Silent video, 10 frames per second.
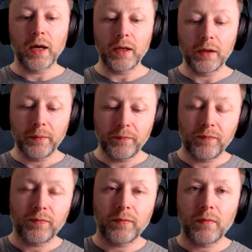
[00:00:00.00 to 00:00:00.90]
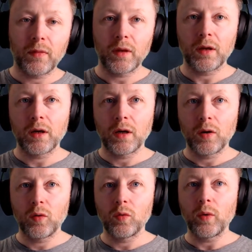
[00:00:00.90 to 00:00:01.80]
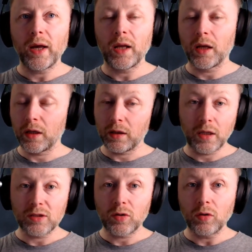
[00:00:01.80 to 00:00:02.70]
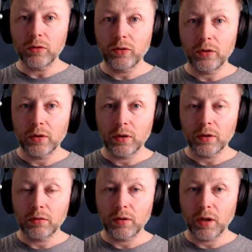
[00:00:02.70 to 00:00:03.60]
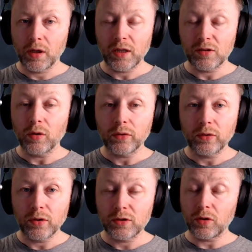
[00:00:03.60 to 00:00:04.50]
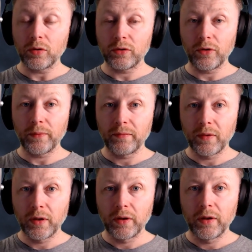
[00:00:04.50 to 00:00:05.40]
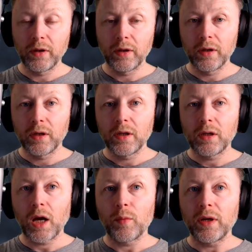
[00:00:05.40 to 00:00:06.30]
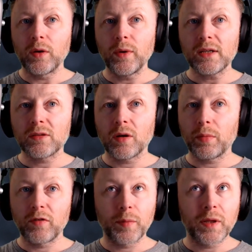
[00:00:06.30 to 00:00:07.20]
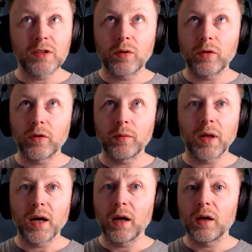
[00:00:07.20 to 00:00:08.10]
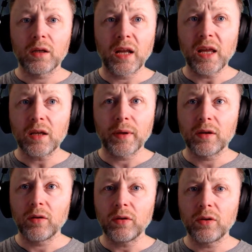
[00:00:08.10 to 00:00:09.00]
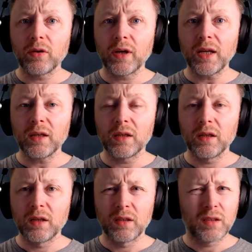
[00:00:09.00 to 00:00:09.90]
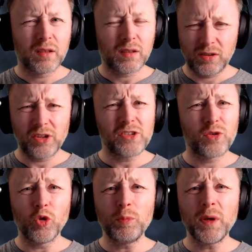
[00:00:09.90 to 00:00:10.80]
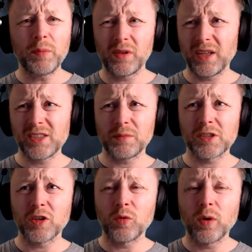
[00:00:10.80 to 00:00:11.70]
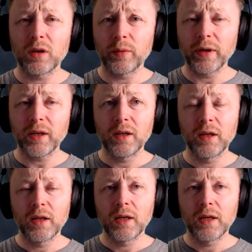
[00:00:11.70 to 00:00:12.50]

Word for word: And when he gets conked out, he gets knocked out, he's conked out. And when he wakes up, everybody's ordering him like, Craig, my God, are you alright? Just two people, the rest of them are still walking away.